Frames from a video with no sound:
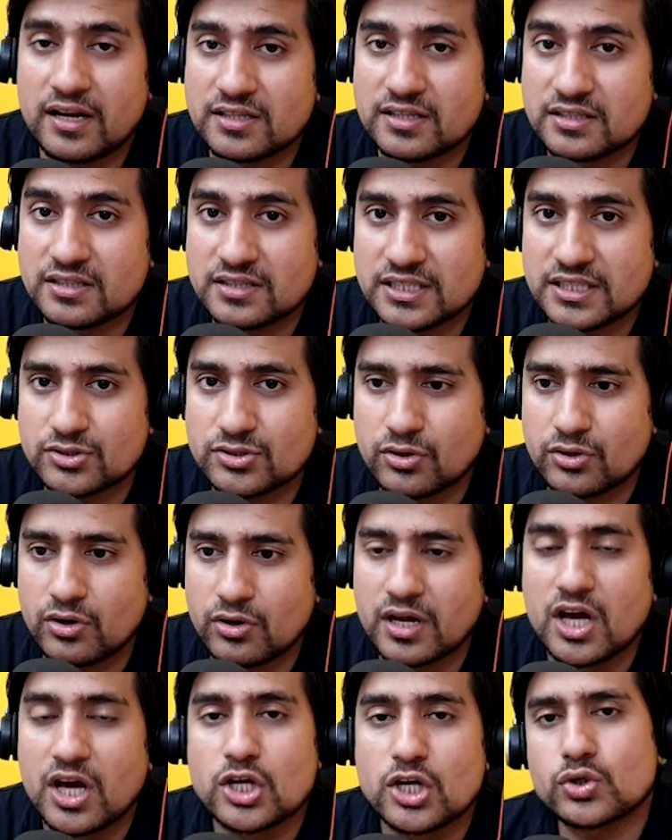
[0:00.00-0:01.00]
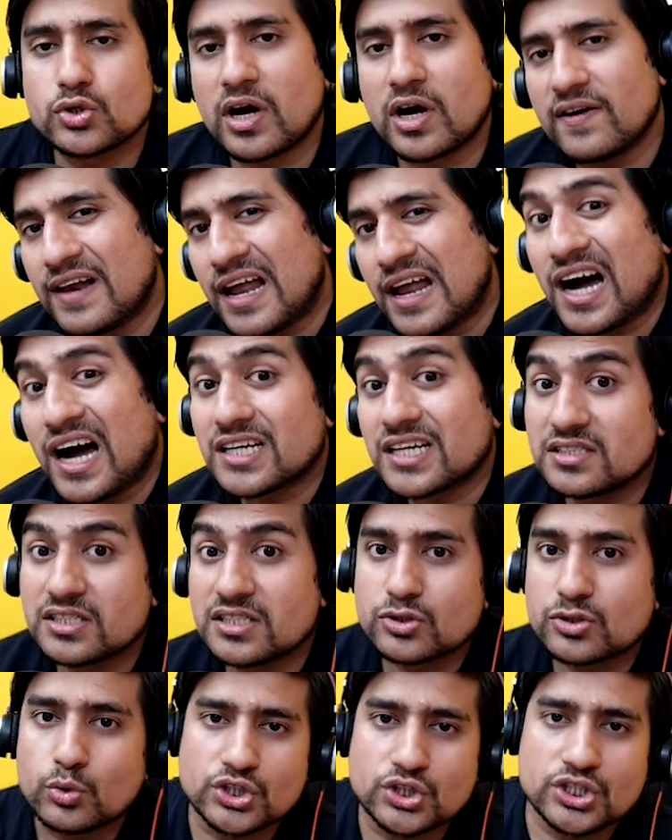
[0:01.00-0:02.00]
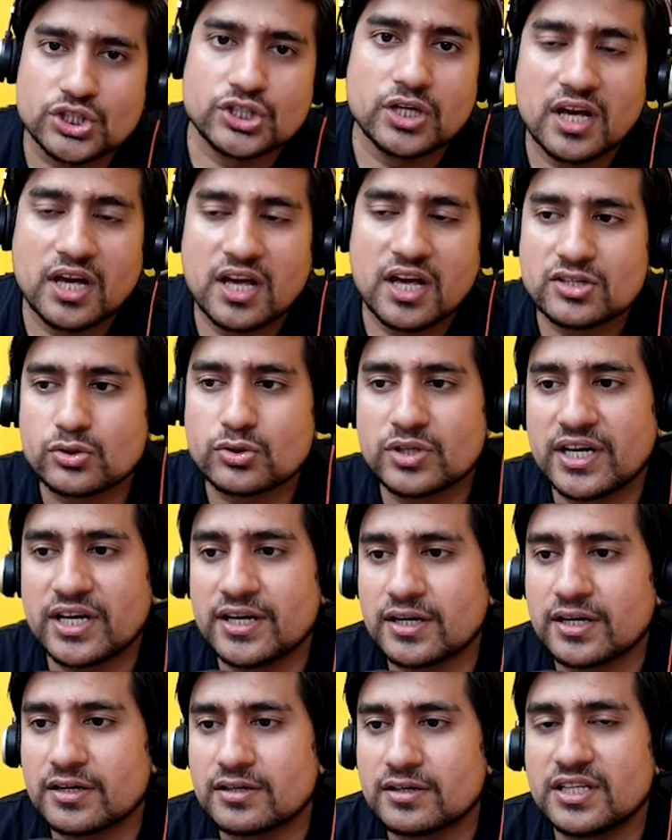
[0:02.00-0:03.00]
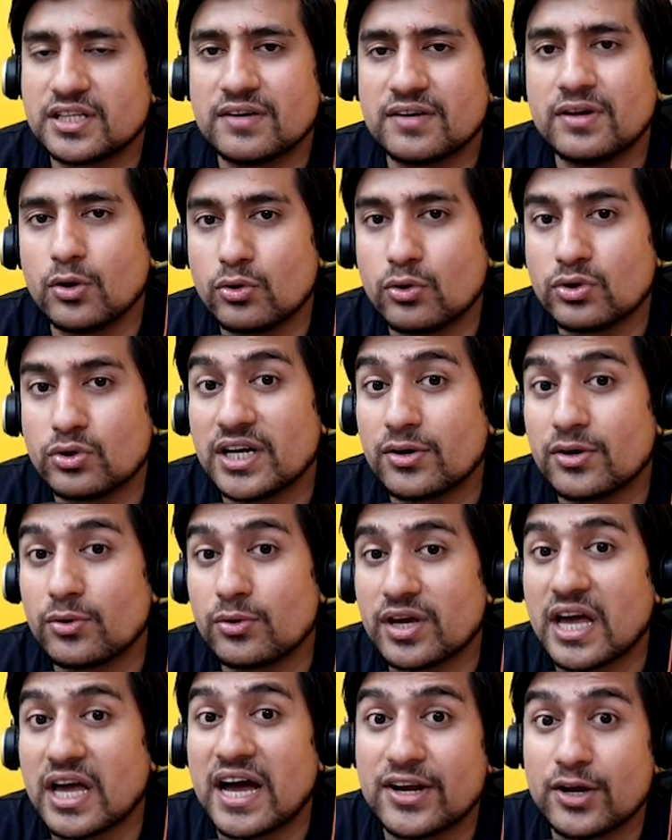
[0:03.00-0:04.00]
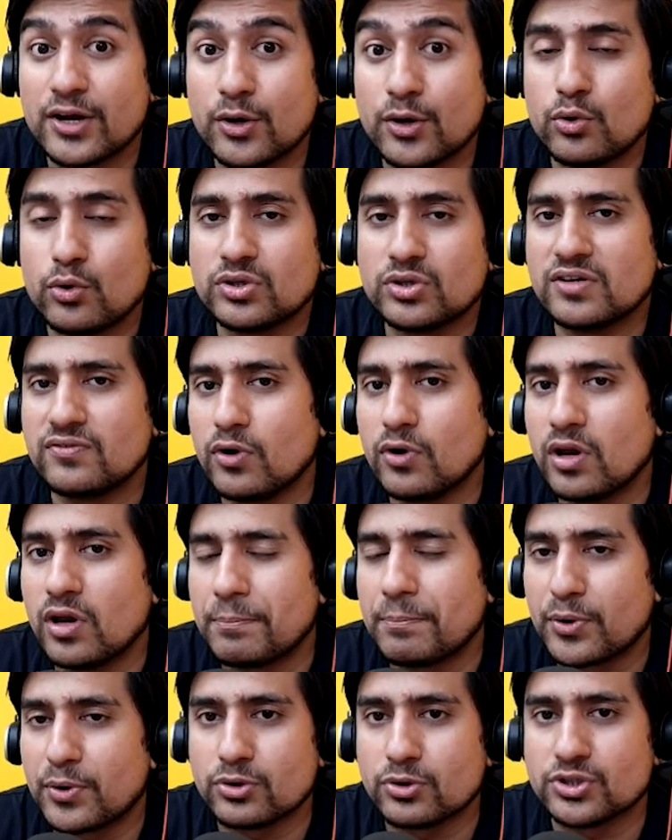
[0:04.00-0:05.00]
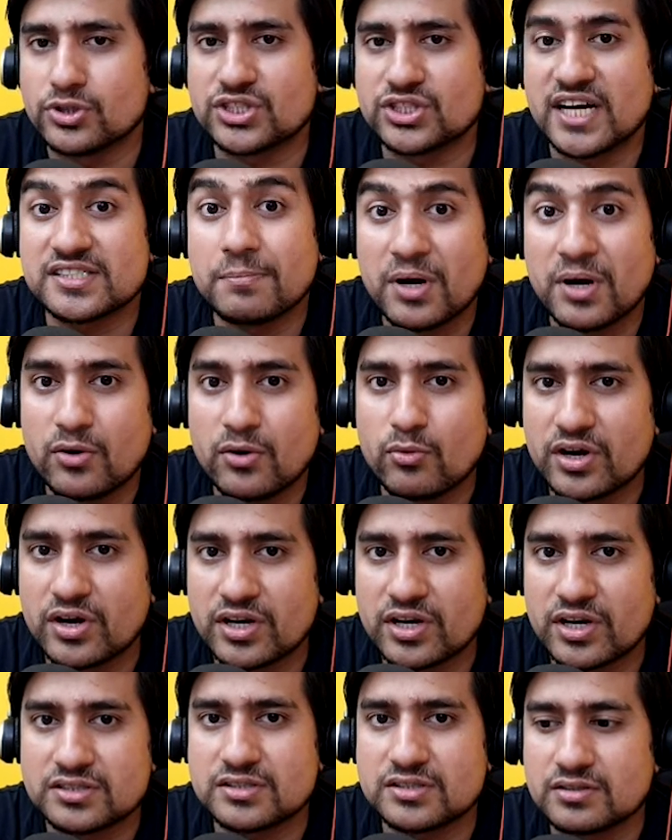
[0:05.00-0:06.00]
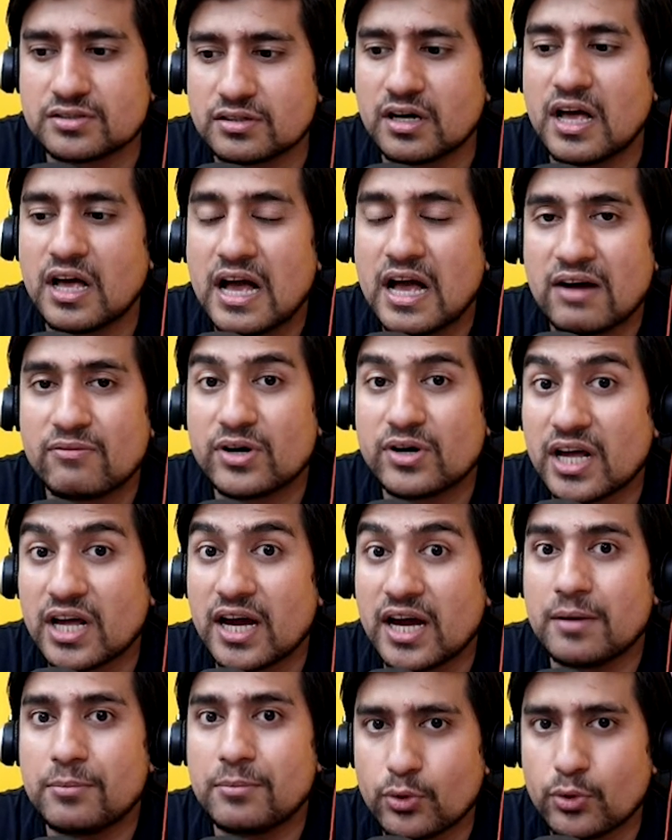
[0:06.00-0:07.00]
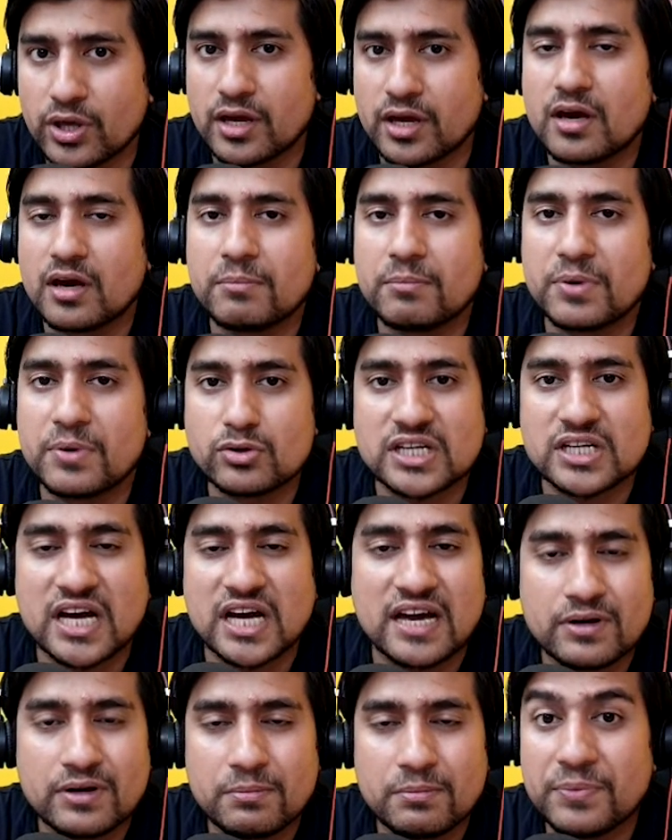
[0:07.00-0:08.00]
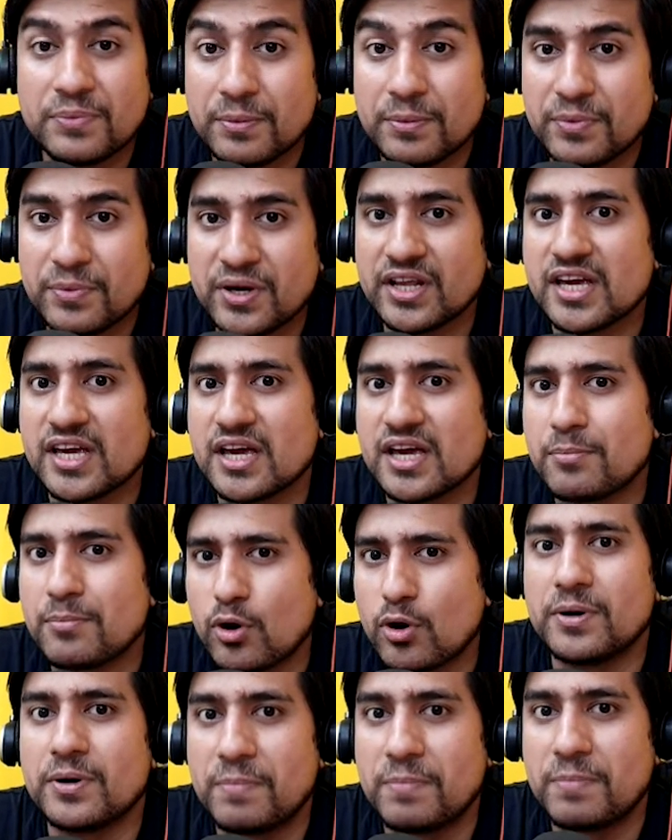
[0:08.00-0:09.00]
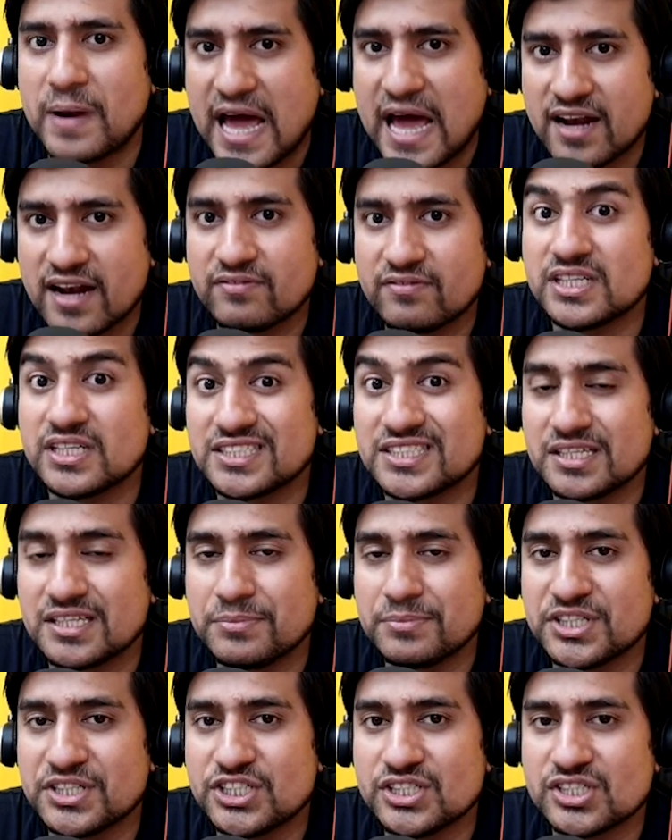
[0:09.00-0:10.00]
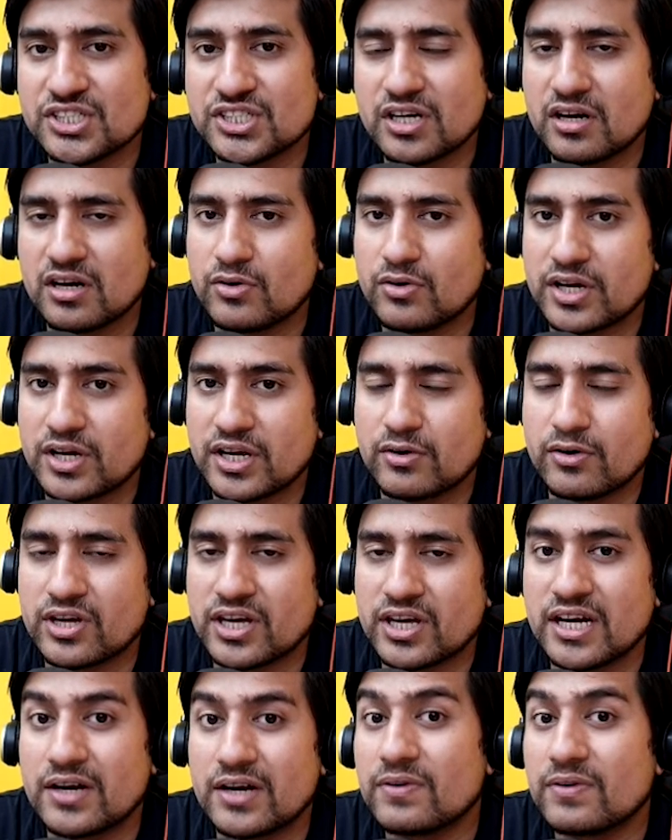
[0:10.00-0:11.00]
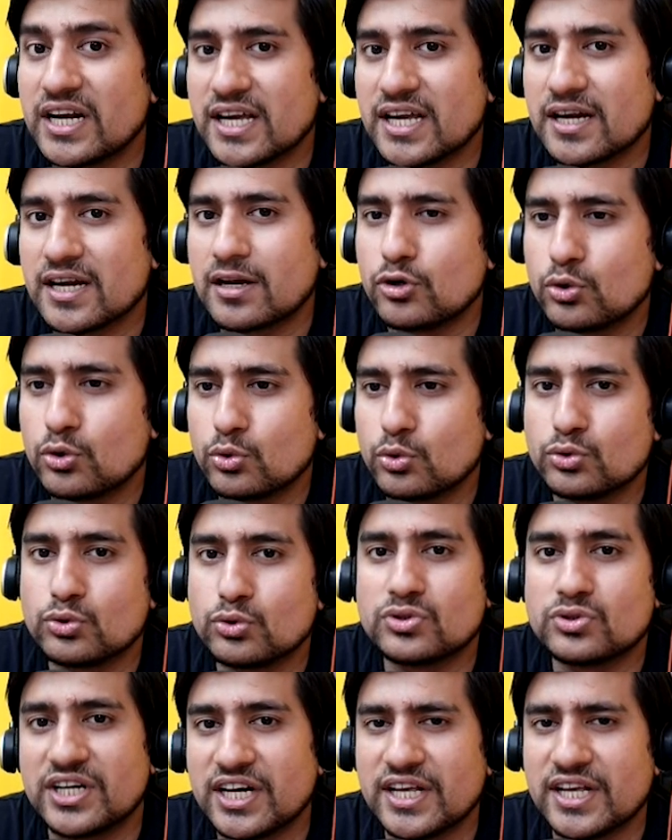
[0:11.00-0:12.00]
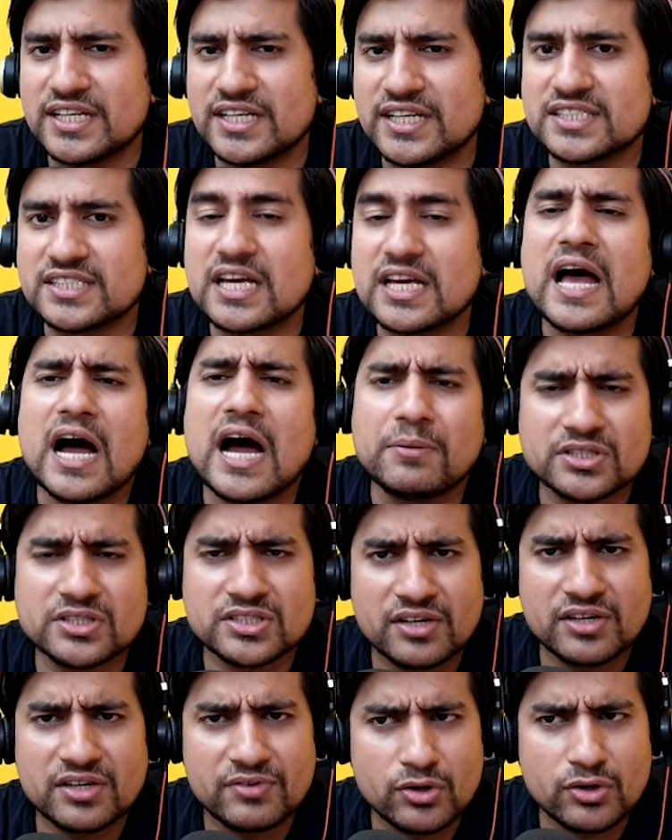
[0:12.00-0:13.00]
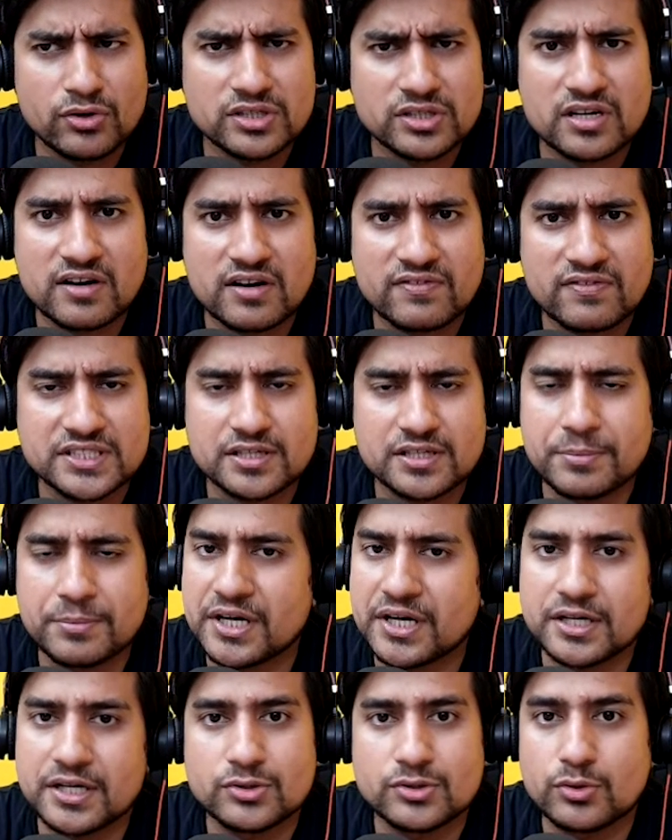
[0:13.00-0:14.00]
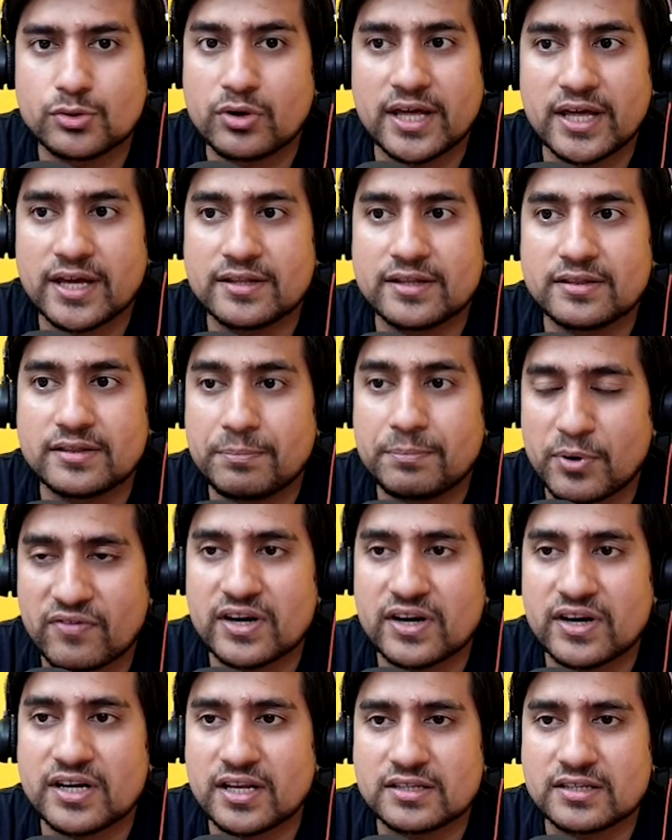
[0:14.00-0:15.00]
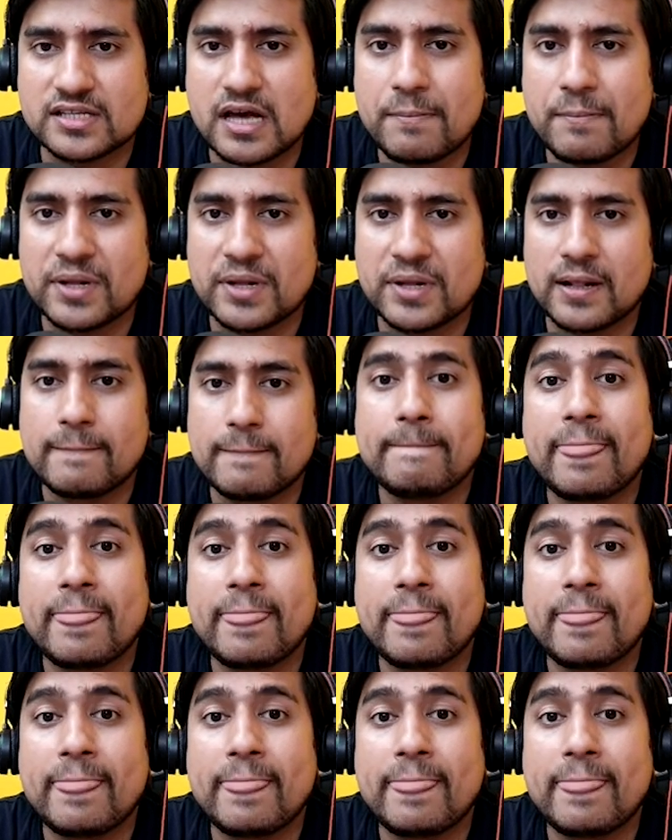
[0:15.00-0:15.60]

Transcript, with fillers: other things or not? So I will ask this question so that they will know that, okay, I know the full approach as a manual tester, what I am doing, because I will be preparing a proper plan with estimations. Okay, okay, it will take around two to three days. I'm just giving you a rough estimate. It's not like the perfect example,